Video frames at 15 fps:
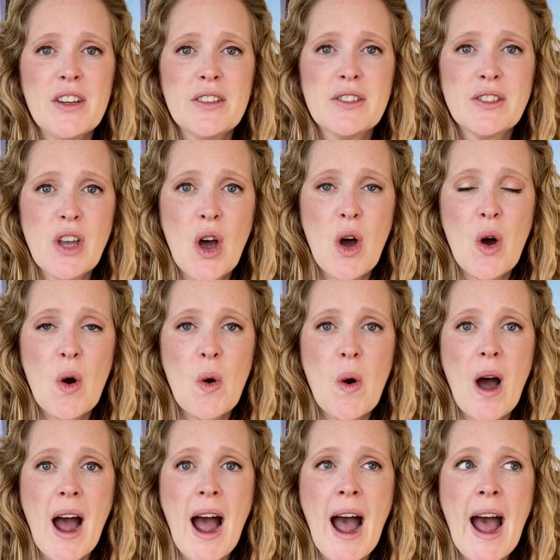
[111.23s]

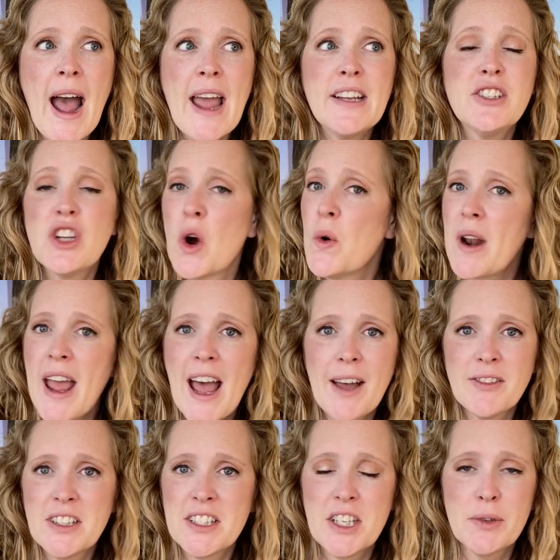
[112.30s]
So I don't
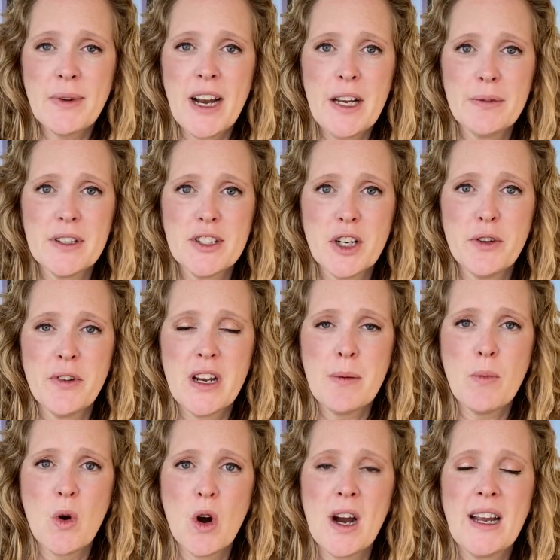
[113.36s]
have to sit ready reserve
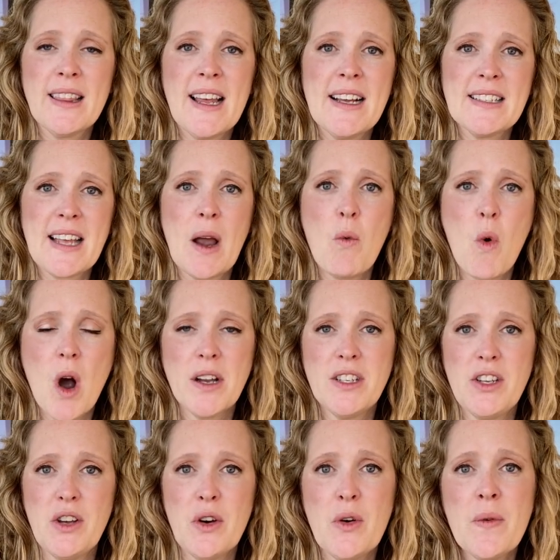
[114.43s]
anymore unless I want
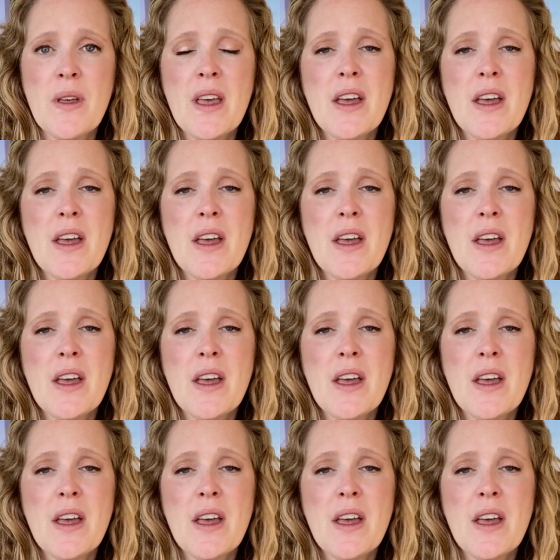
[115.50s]
to.